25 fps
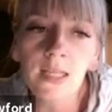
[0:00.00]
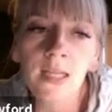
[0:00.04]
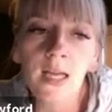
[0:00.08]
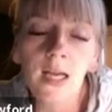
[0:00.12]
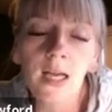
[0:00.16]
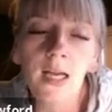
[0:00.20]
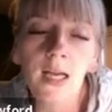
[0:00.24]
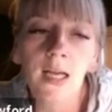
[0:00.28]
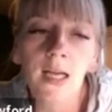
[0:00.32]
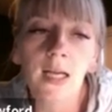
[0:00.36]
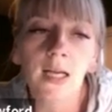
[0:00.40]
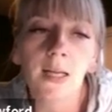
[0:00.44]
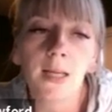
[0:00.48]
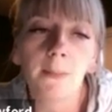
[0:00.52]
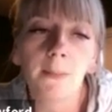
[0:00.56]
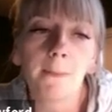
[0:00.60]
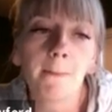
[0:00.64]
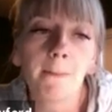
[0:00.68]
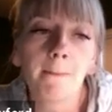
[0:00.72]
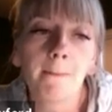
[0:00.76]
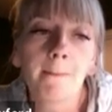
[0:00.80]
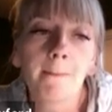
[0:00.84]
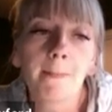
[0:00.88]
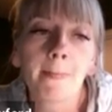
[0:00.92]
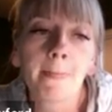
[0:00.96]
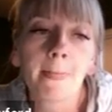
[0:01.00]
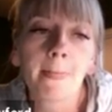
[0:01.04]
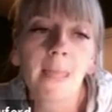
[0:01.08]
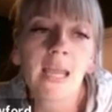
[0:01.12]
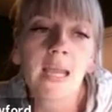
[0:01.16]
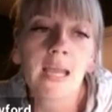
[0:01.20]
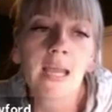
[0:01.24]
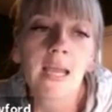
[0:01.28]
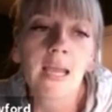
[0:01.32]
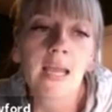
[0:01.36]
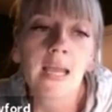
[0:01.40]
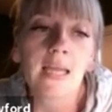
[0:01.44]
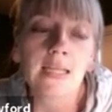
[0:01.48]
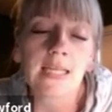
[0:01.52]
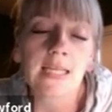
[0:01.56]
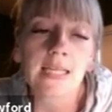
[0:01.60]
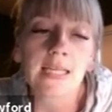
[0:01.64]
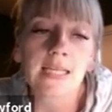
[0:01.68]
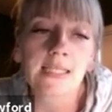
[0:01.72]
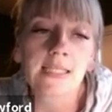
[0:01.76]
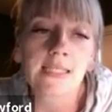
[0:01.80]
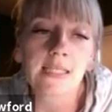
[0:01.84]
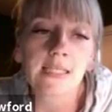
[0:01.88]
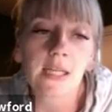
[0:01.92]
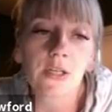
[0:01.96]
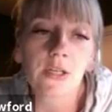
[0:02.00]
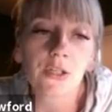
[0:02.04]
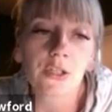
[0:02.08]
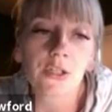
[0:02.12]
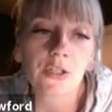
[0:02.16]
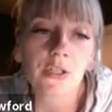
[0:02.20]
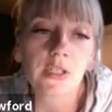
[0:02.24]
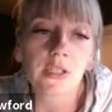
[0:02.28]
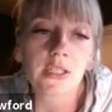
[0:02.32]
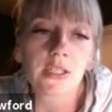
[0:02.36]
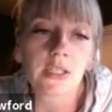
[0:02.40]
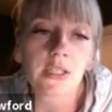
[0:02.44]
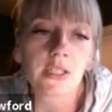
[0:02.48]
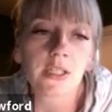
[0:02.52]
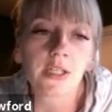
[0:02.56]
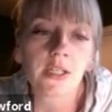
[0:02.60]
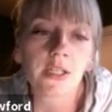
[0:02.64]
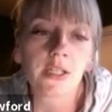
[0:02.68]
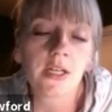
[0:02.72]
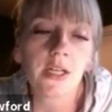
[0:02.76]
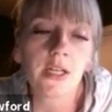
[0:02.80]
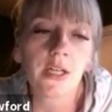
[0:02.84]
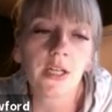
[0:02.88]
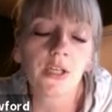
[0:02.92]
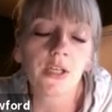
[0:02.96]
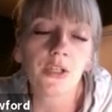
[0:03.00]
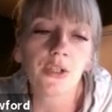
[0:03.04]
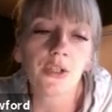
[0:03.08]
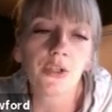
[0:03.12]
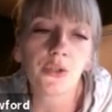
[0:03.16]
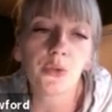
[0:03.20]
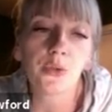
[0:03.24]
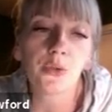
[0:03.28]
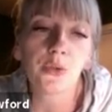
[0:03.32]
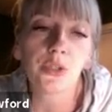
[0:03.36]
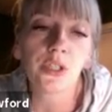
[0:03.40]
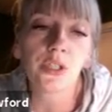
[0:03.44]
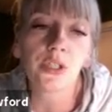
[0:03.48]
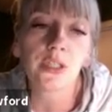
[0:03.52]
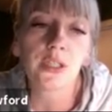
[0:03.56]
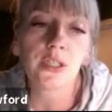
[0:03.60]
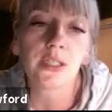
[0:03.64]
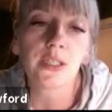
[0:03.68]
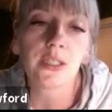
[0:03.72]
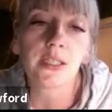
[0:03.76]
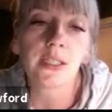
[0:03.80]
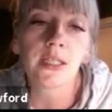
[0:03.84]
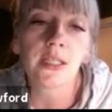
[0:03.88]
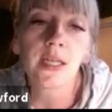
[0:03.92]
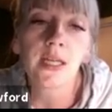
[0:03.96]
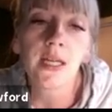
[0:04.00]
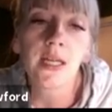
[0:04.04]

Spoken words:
And like I said earlier, you could